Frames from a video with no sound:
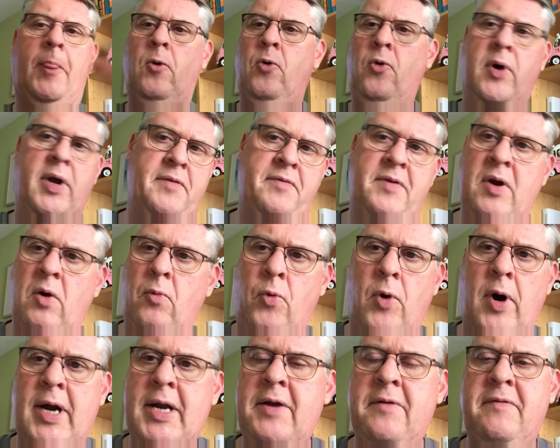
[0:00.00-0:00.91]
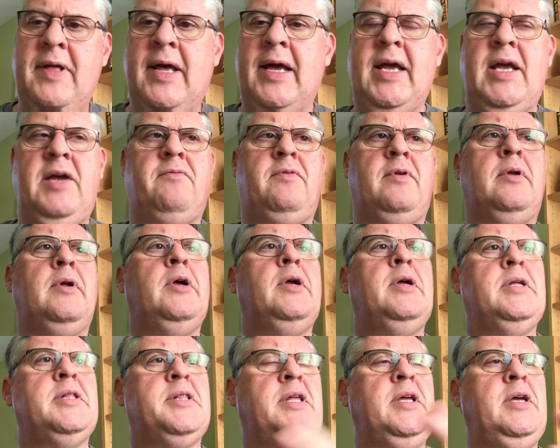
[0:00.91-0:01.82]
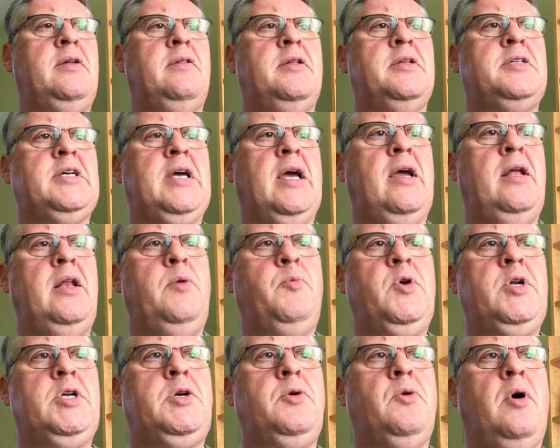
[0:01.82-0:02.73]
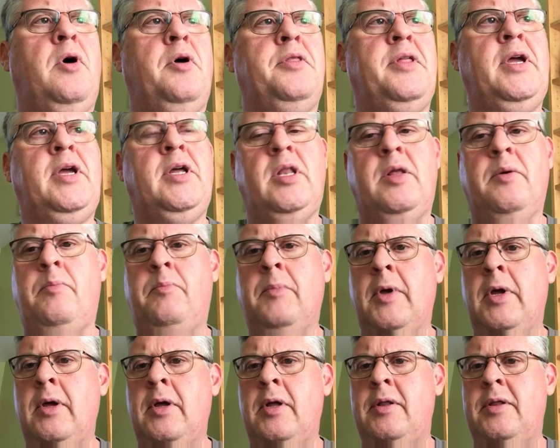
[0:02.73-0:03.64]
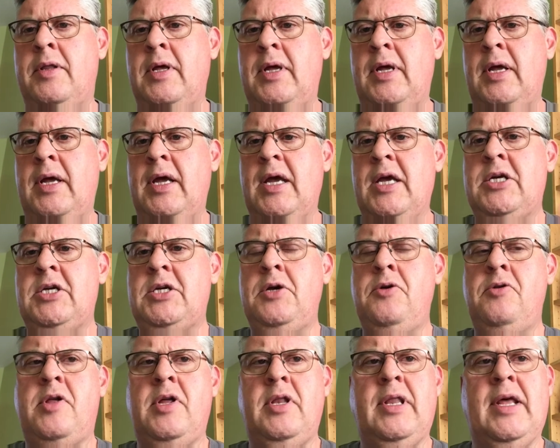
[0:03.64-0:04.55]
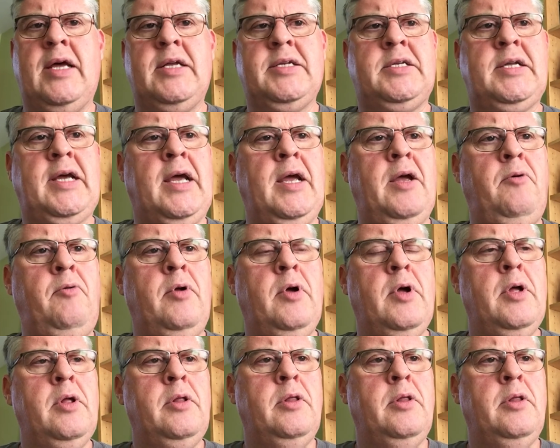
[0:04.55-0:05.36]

or if you're wide of that even, think of the town in which you are. Think of the, the issues in that town